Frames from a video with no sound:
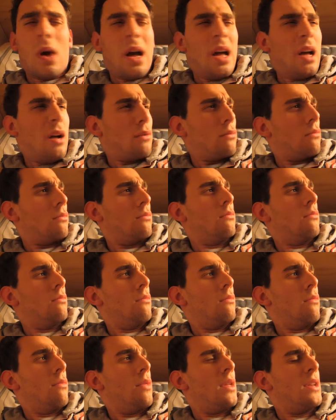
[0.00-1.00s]
Wow,
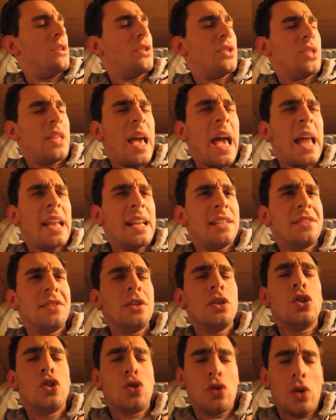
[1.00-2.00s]
they just added
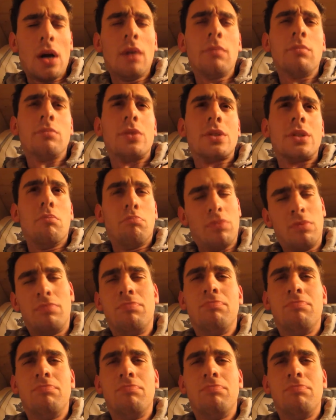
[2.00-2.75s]
the drums.